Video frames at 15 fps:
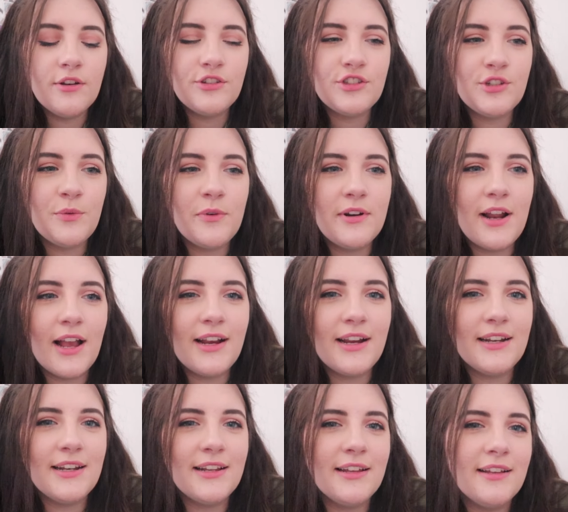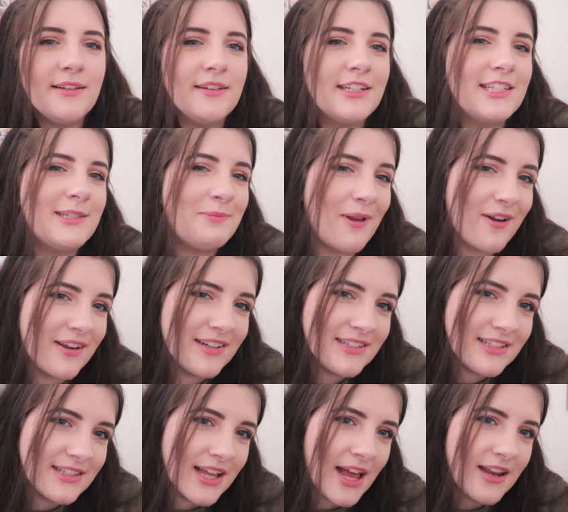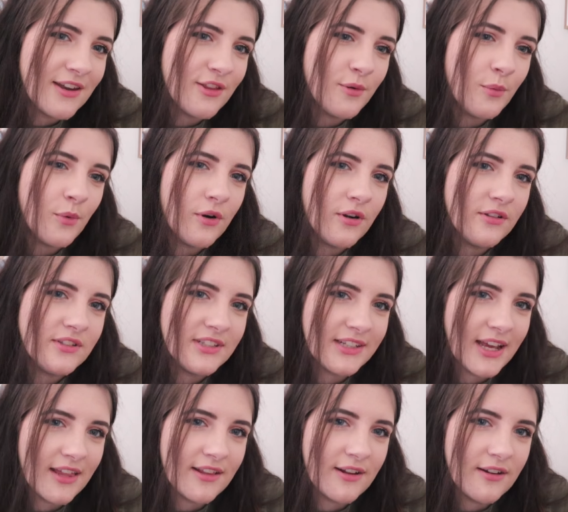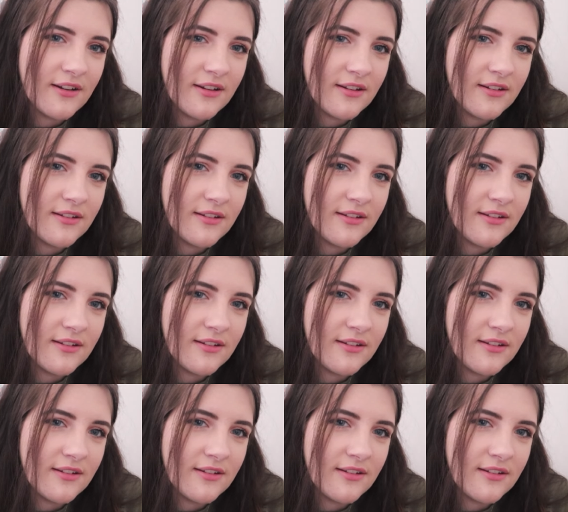So we're not going to experience the end of the world together?